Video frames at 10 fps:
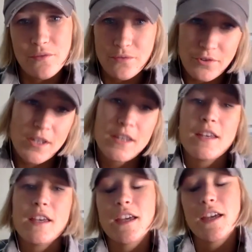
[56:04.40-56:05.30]

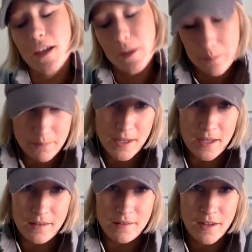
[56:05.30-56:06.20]
freaking
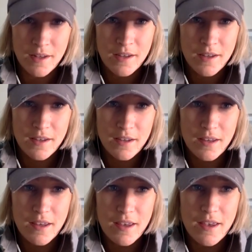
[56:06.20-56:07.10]
man.
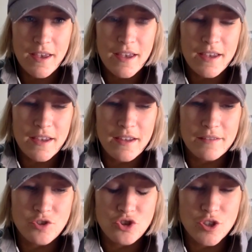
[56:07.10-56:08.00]

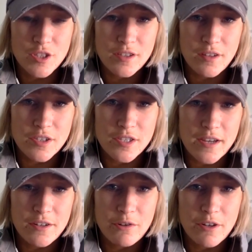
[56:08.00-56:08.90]
And just a little
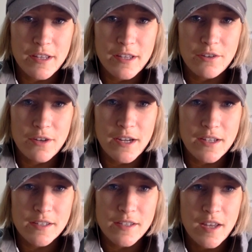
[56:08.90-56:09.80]
side note on that, you
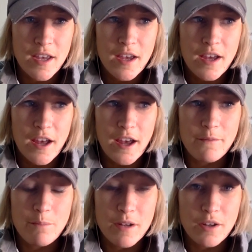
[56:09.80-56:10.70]
guys,
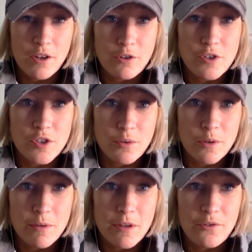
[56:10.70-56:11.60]
I've been a coach, so
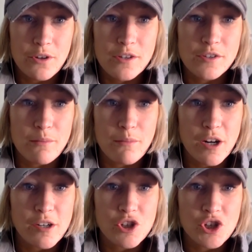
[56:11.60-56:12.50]
it'll be 3 years in
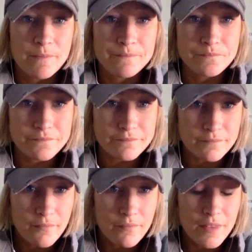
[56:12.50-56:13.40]
March.
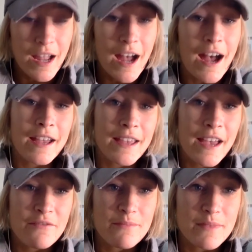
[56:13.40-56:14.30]
I
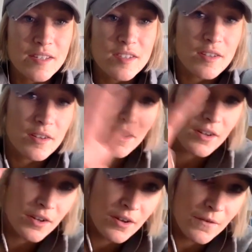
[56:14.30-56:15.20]
have missed
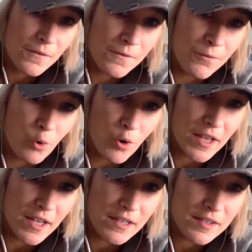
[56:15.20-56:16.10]
4
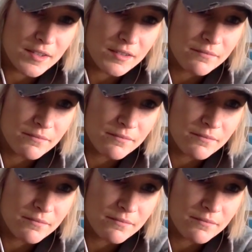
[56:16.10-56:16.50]
days